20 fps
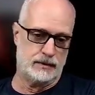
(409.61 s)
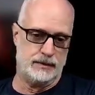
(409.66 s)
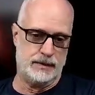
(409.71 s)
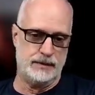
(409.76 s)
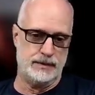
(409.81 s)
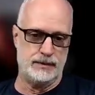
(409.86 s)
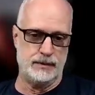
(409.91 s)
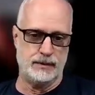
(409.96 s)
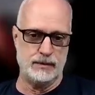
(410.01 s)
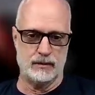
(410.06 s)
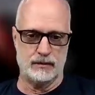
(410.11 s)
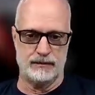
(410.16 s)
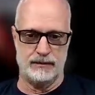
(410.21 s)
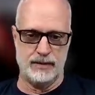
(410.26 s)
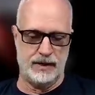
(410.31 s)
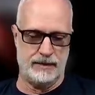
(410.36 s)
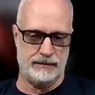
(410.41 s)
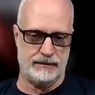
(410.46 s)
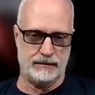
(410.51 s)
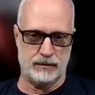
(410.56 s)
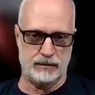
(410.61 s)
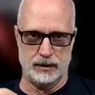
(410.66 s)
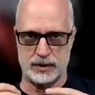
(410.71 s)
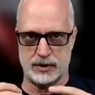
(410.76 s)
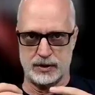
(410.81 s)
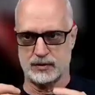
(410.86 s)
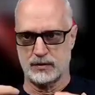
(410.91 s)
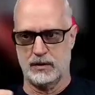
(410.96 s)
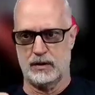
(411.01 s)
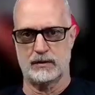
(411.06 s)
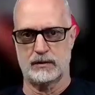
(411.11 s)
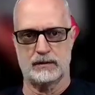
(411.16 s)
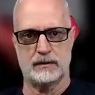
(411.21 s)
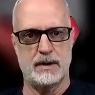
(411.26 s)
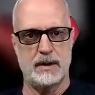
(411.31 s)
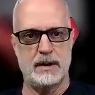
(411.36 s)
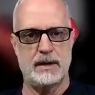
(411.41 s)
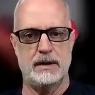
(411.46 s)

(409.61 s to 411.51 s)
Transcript: people who have really strong